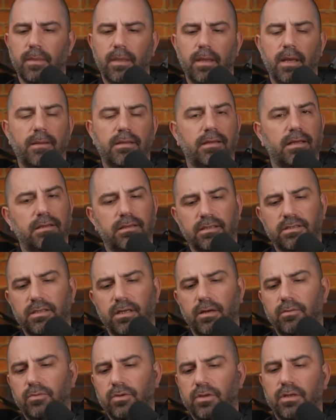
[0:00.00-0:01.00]
I think this
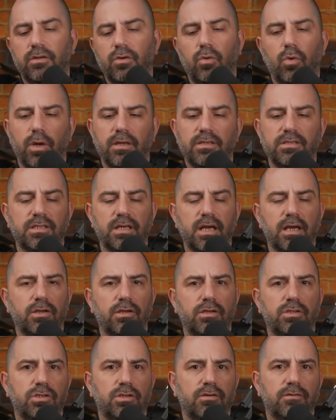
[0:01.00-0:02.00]
cover is quite
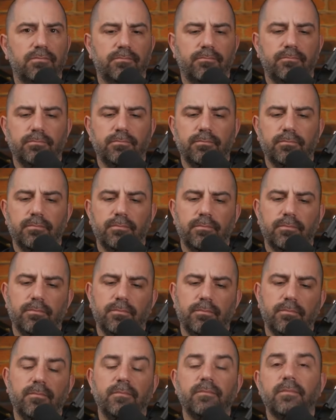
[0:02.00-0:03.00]
stylish.
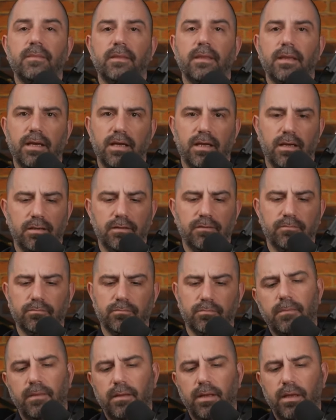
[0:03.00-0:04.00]
And
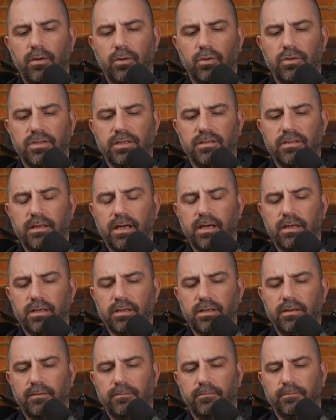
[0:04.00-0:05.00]
it looks
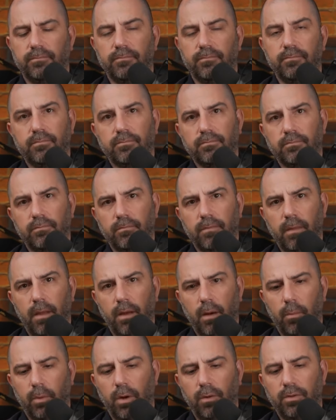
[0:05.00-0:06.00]
aesthetic.
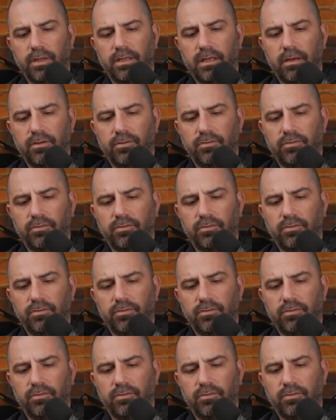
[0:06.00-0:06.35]
Among the other